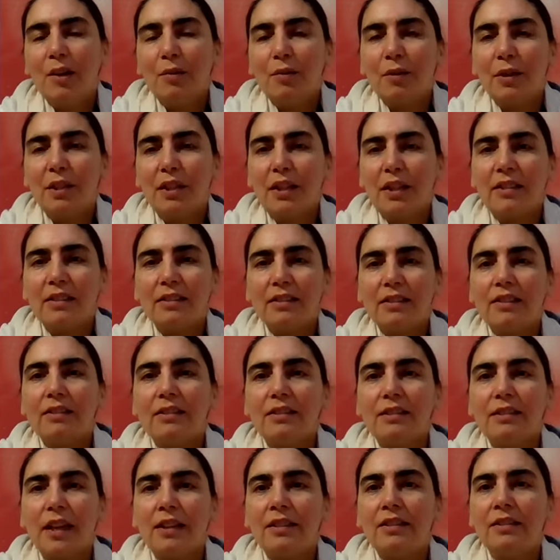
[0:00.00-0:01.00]
where there's the
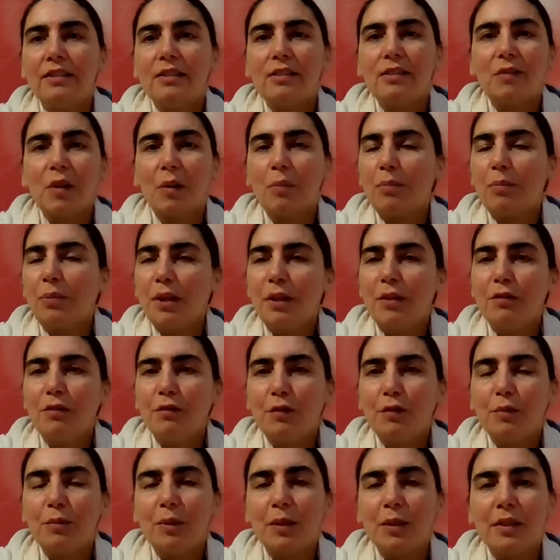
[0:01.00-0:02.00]
sense of
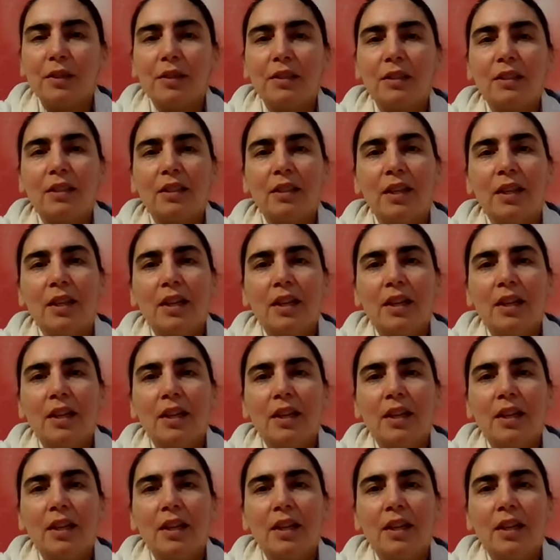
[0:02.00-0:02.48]
upliftment,